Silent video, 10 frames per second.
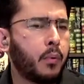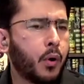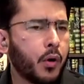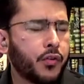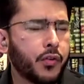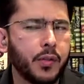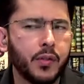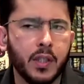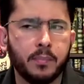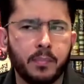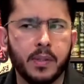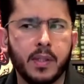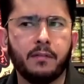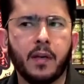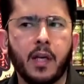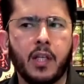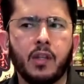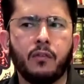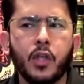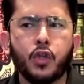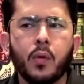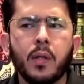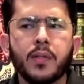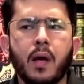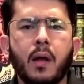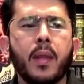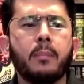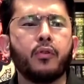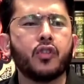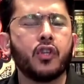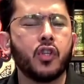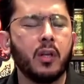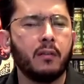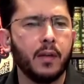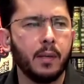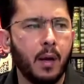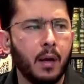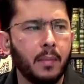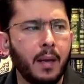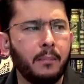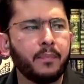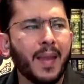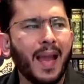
persons, specific individuals on the position of Imamah,